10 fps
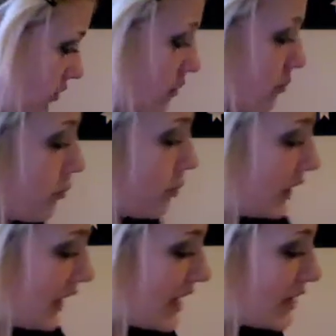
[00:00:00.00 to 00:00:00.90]
Oh,
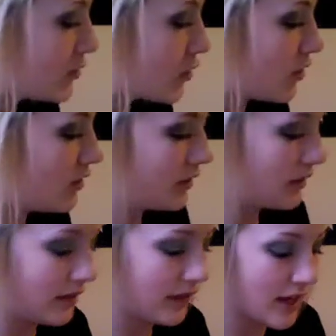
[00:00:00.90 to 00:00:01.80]
please don't
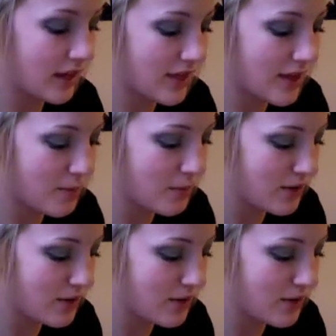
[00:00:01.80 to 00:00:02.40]
lick them.